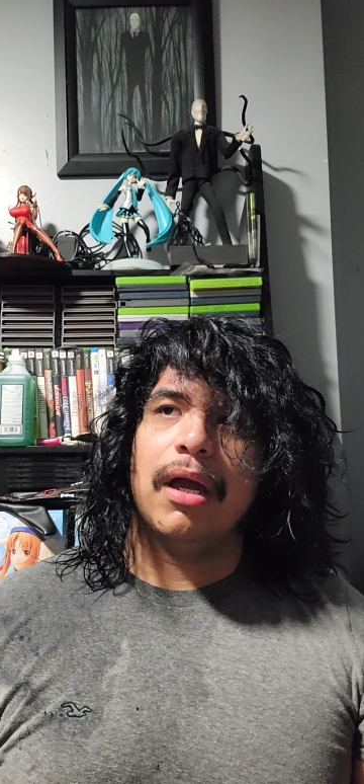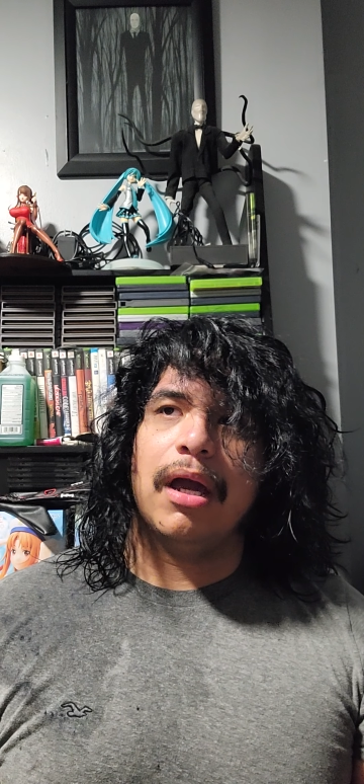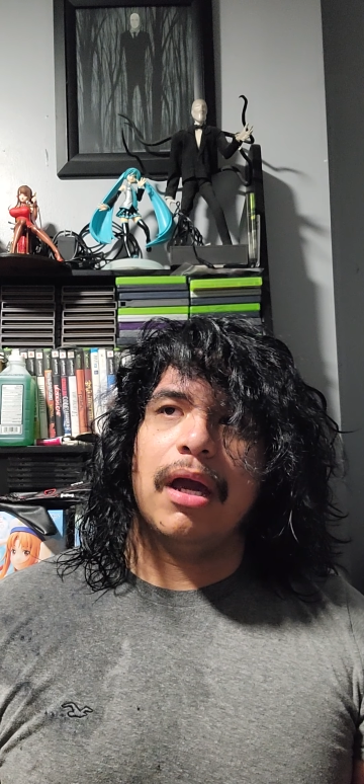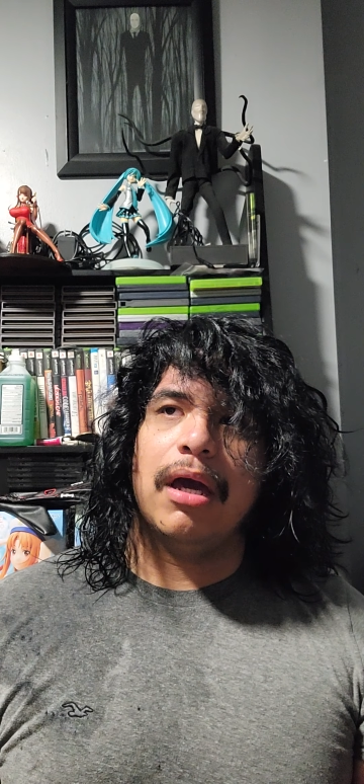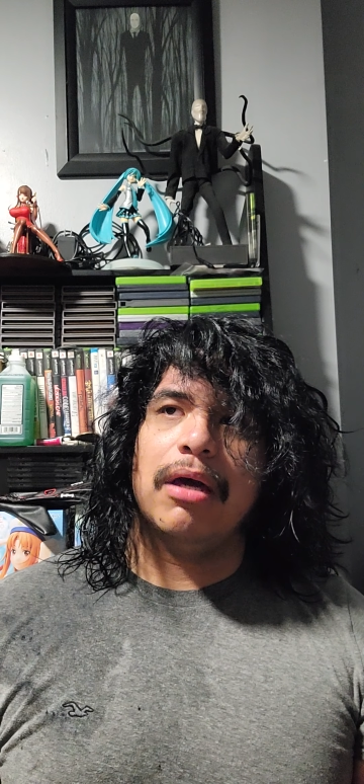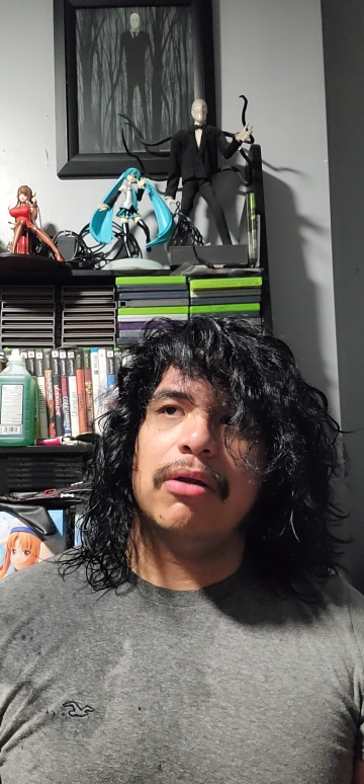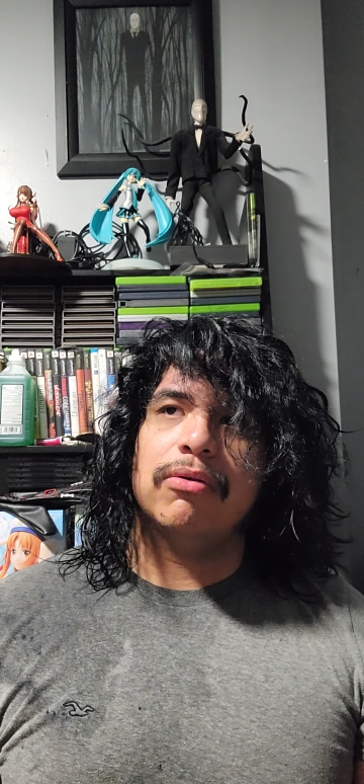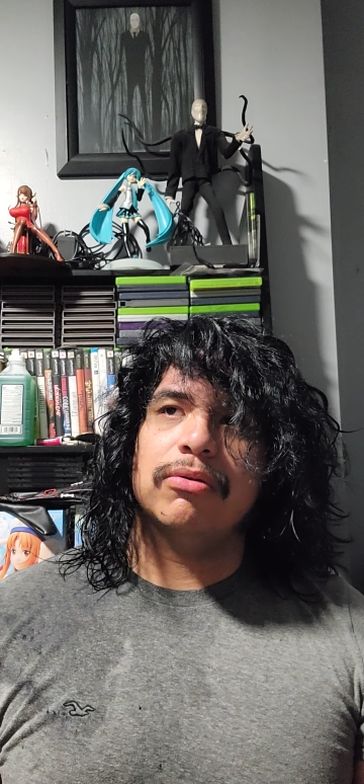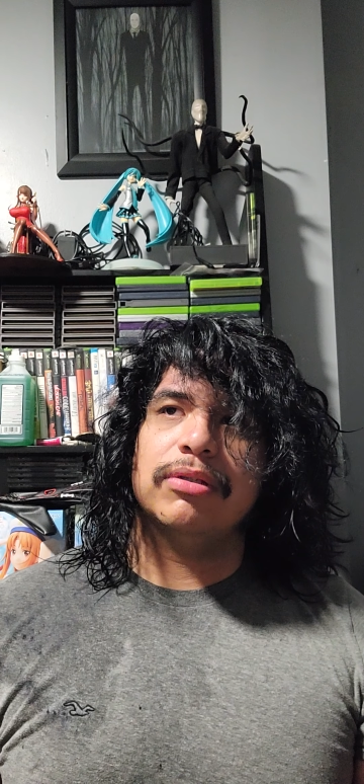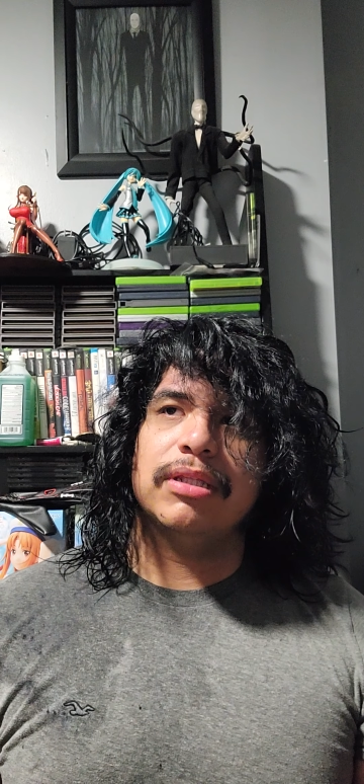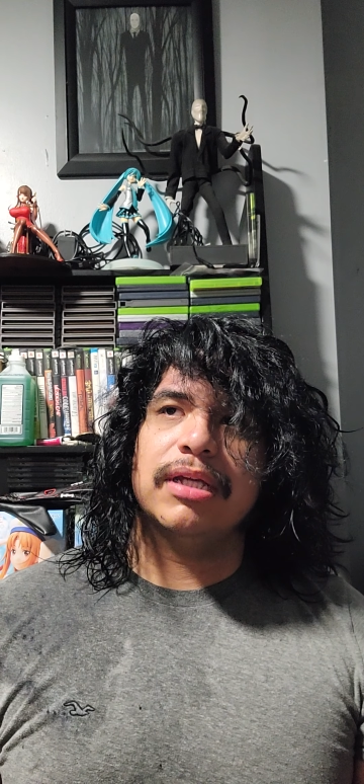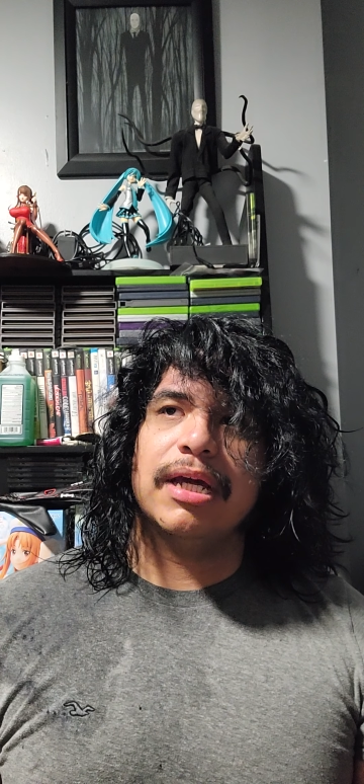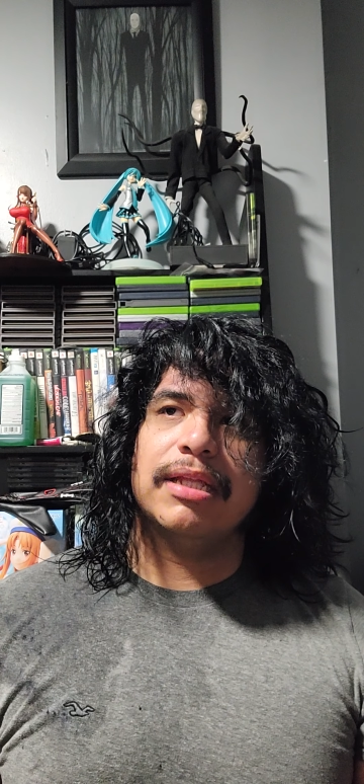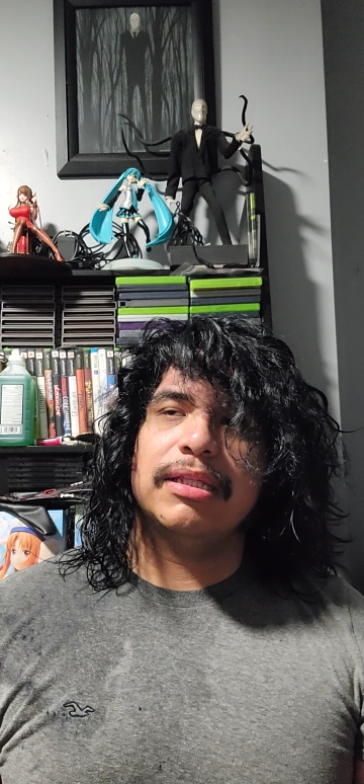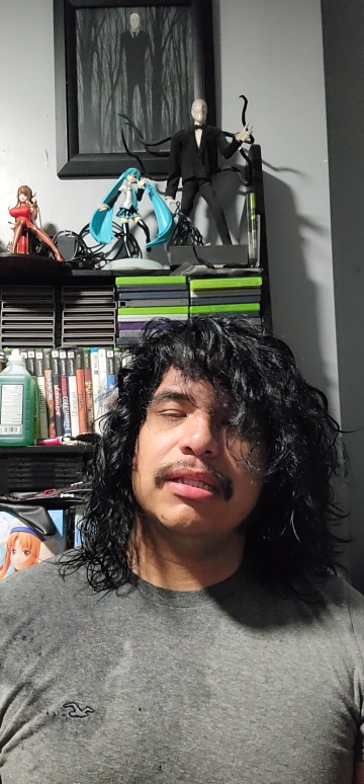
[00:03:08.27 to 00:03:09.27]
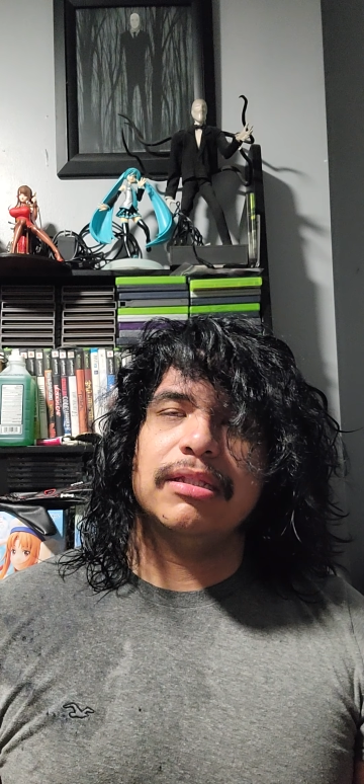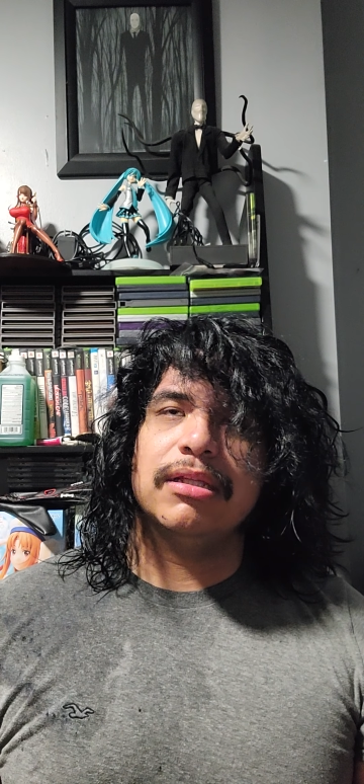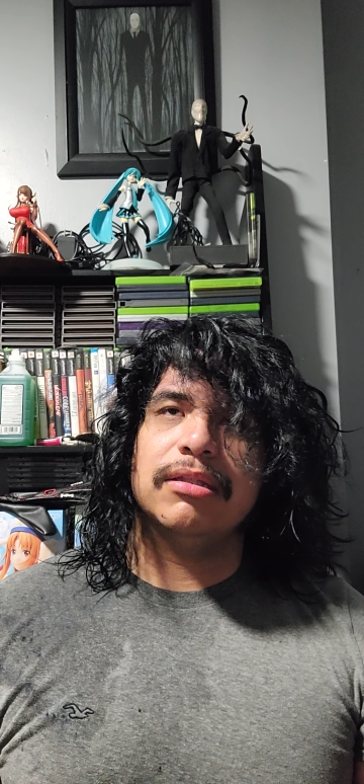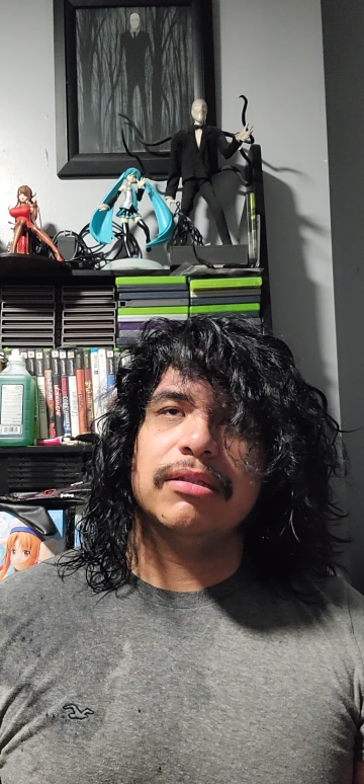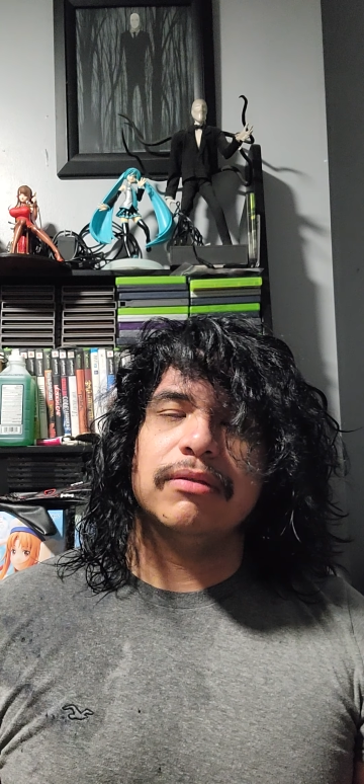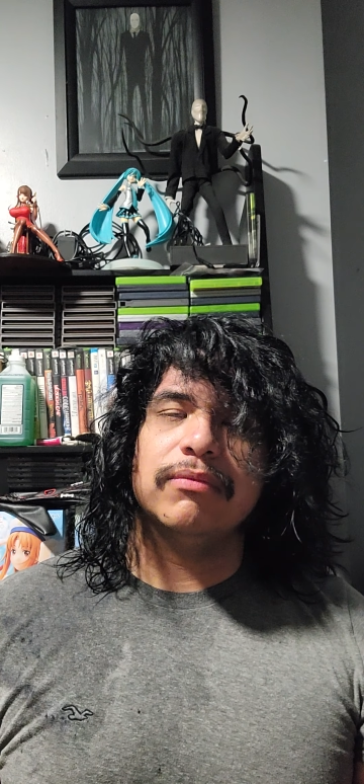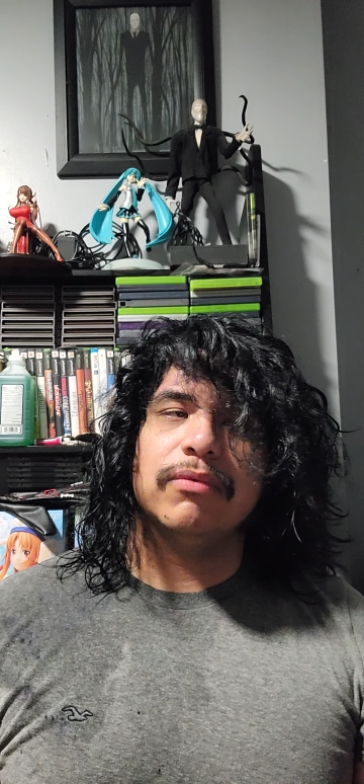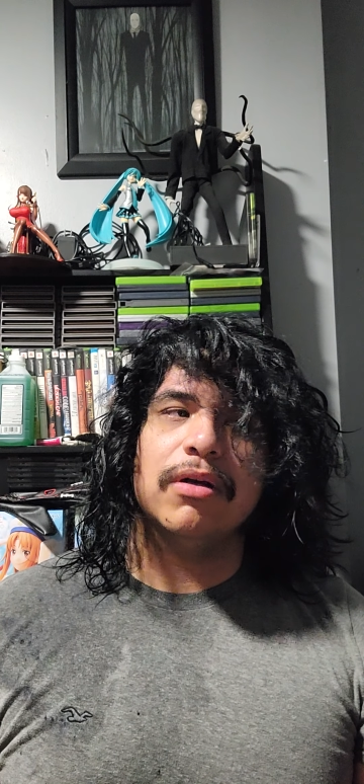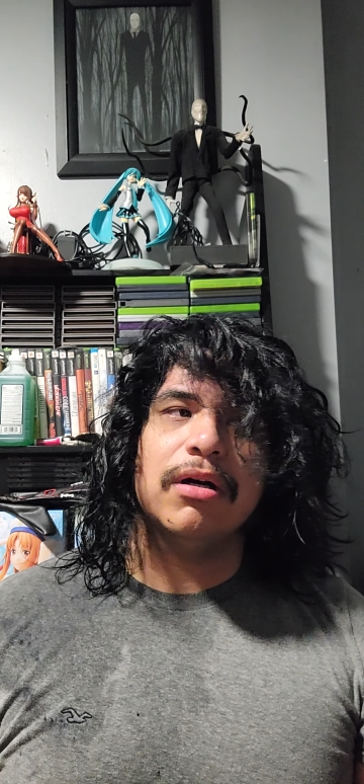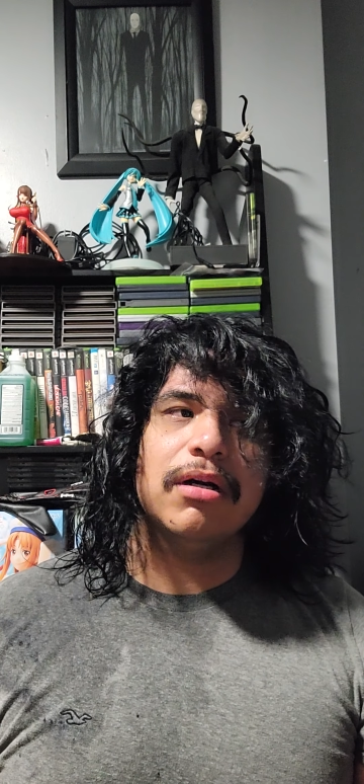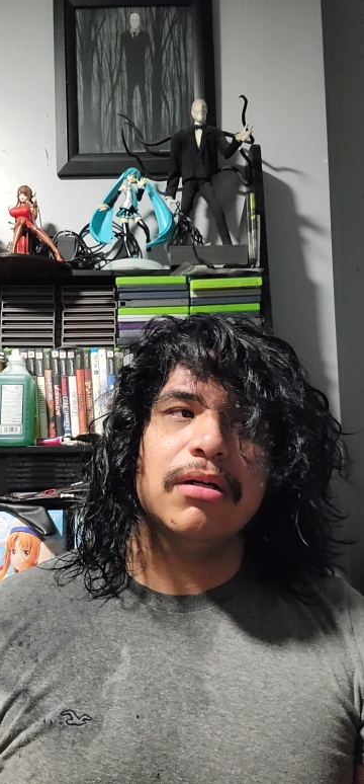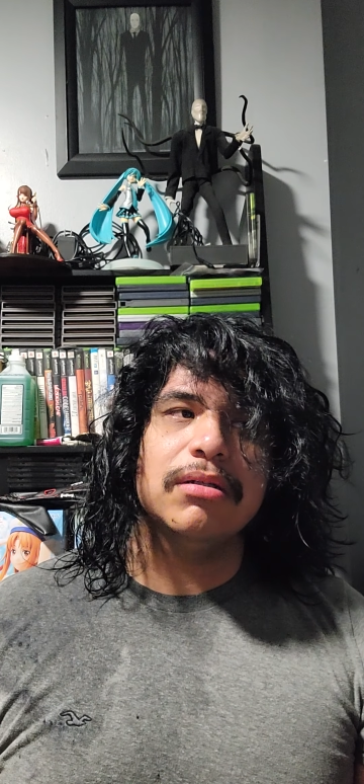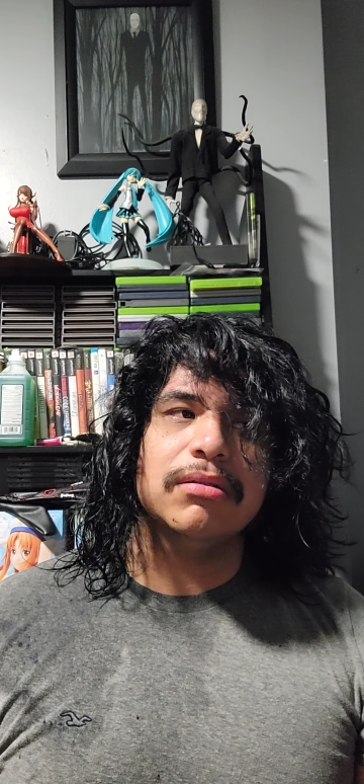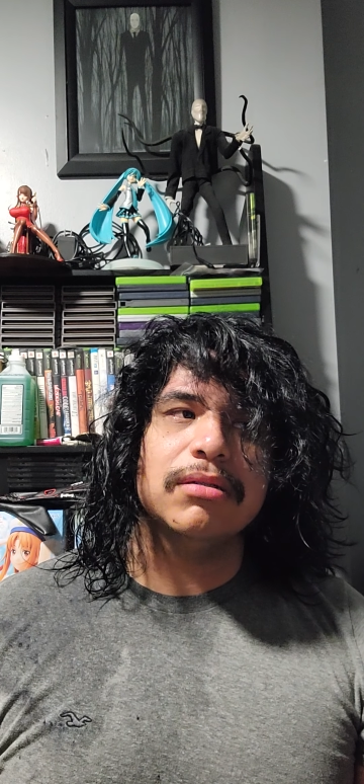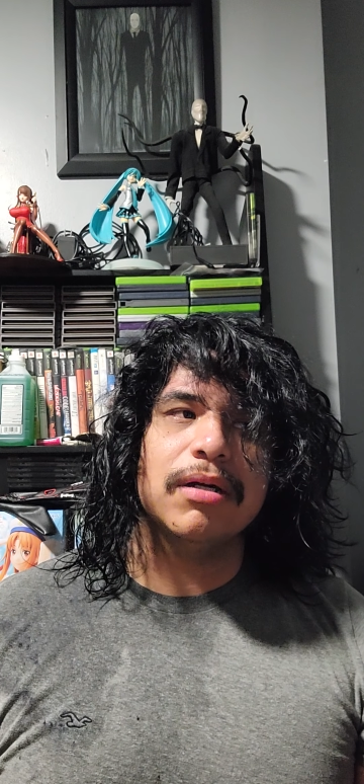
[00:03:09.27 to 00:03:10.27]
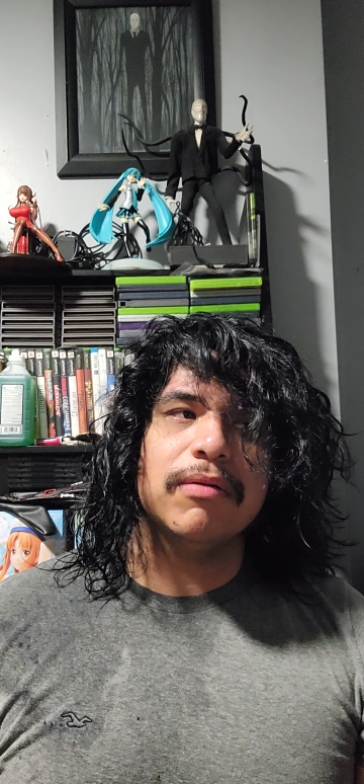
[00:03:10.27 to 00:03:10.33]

I don't think I did nothing wrong.